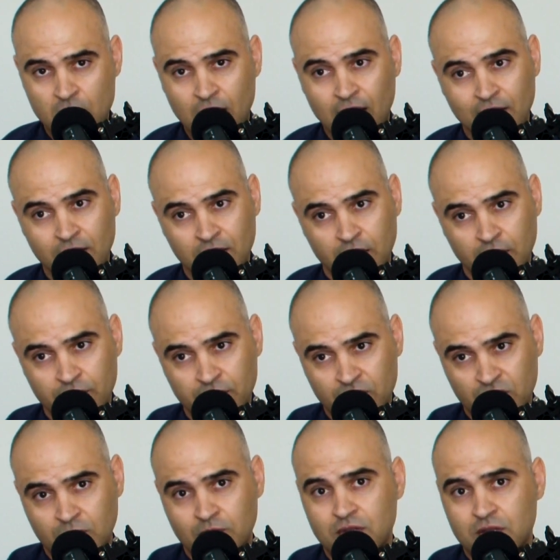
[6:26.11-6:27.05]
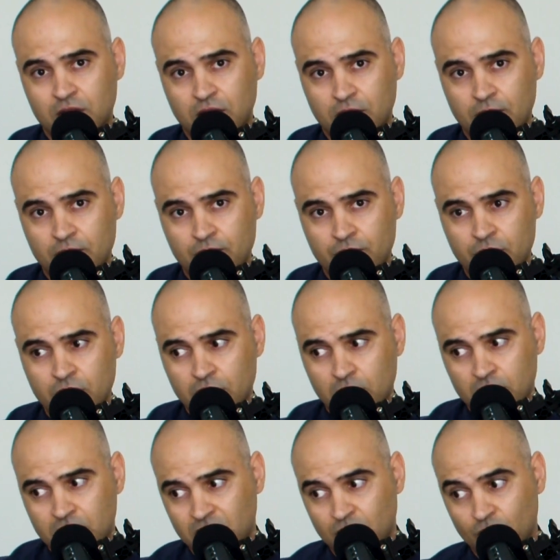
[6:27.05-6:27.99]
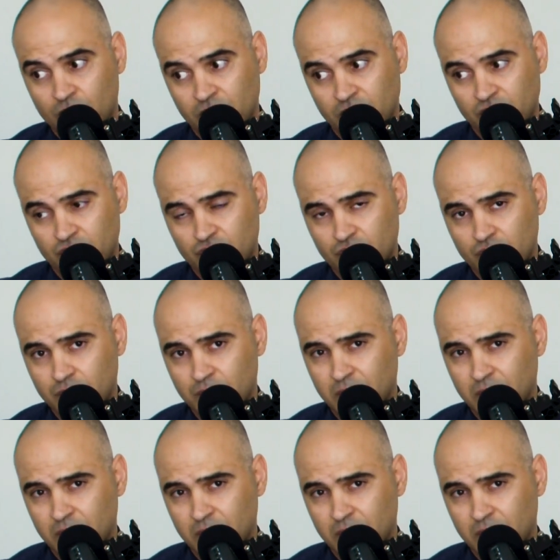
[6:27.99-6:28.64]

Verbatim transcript: I love something that someone else